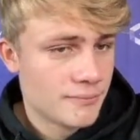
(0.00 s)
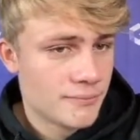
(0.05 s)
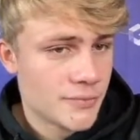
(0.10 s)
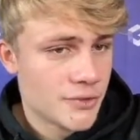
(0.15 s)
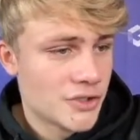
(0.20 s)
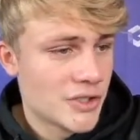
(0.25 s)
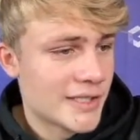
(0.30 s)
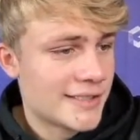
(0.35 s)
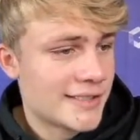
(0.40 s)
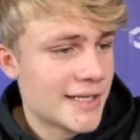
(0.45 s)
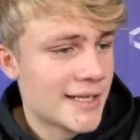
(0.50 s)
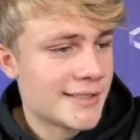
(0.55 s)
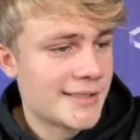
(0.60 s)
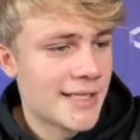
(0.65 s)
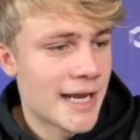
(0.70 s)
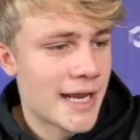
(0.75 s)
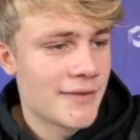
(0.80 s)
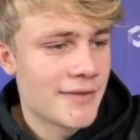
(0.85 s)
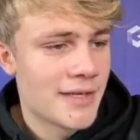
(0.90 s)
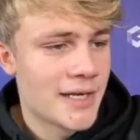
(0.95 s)
So it says
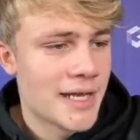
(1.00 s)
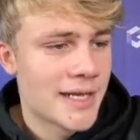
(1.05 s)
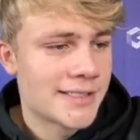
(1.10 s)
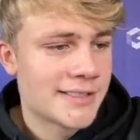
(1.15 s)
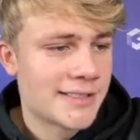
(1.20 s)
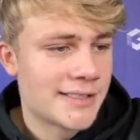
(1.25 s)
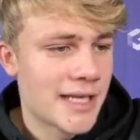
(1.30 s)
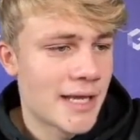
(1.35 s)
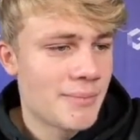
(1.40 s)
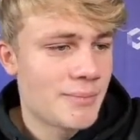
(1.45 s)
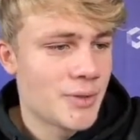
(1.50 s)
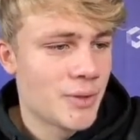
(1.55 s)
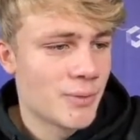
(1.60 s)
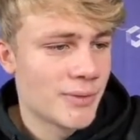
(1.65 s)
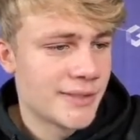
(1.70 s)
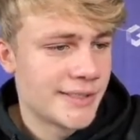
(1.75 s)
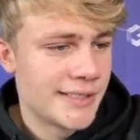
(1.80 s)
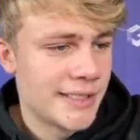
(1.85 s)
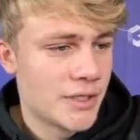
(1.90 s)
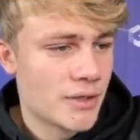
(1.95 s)
here, in the next step, you
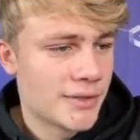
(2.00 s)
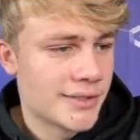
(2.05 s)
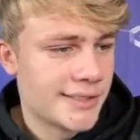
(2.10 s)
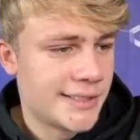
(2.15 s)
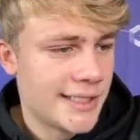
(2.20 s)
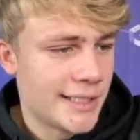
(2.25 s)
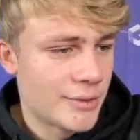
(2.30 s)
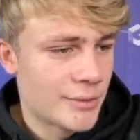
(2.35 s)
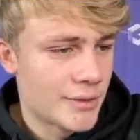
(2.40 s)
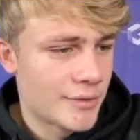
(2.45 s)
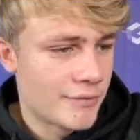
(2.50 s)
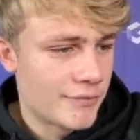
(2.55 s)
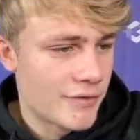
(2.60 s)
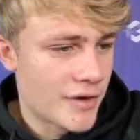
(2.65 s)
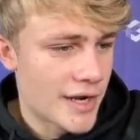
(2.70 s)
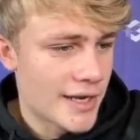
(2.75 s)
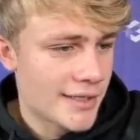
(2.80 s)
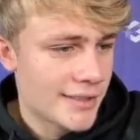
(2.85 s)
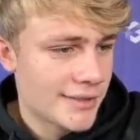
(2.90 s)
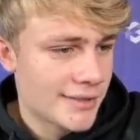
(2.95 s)
will see your secret
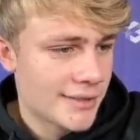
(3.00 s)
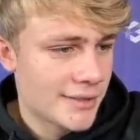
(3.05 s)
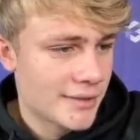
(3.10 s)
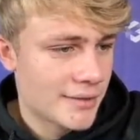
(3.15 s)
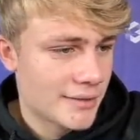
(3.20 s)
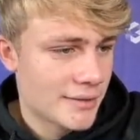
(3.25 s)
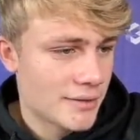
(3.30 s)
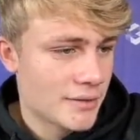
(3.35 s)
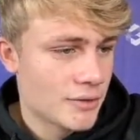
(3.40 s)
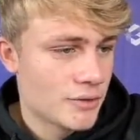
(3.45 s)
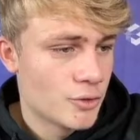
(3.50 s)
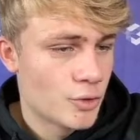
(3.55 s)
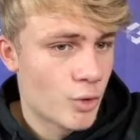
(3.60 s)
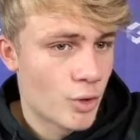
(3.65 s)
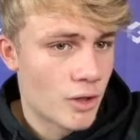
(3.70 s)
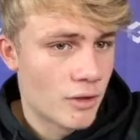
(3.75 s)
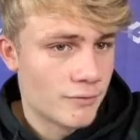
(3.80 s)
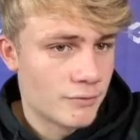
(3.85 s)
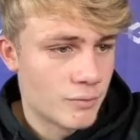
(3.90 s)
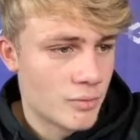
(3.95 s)
phrase,
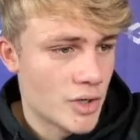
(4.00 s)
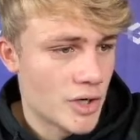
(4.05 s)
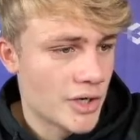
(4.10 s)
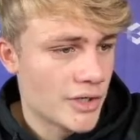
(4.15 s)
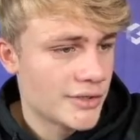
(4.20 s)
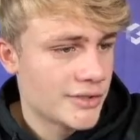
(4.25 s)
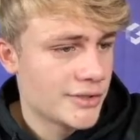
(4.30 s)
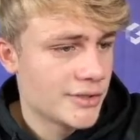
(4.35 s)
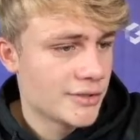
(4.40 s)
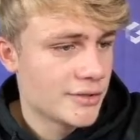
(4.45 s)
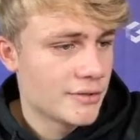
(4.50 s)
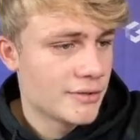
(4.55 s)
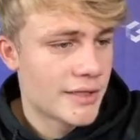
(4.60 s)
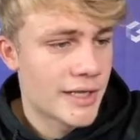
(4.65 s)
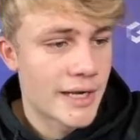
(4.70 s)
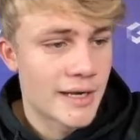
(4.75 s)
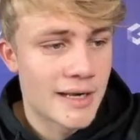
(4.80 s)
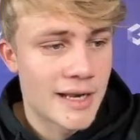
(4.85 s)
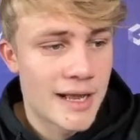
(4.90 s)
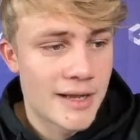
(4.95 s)
12 words,
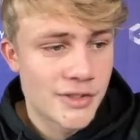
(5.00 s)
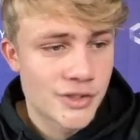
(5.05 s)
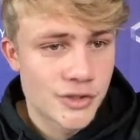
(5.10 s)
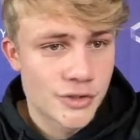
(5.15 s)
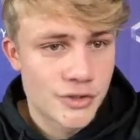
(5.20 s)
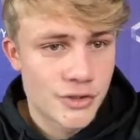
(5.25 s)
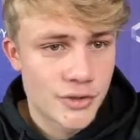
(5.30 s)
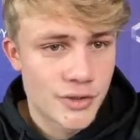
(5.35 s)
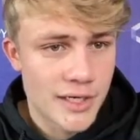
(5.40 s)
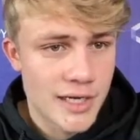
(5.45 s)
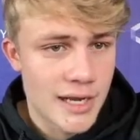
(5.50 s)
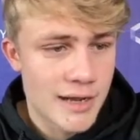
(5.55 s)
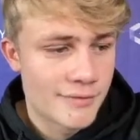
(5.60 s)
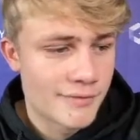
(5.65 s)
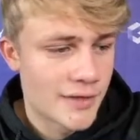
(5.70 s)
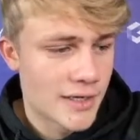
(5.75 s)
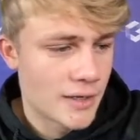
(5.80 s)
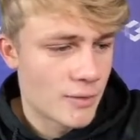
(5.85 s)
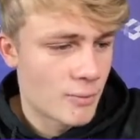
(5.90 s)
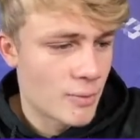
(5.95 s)
that allows you to
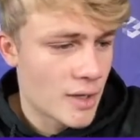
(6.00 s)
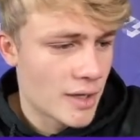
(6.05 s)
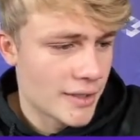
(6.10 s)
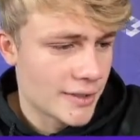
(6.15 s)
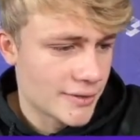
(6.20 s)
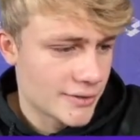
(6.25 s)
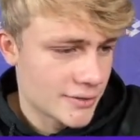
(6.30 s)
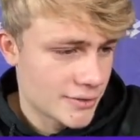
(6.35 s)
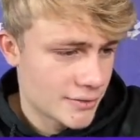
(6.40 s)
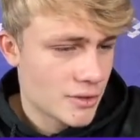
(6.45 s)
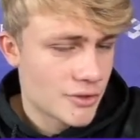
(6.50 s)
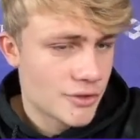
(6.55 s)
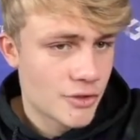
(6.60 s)
recover a wallet.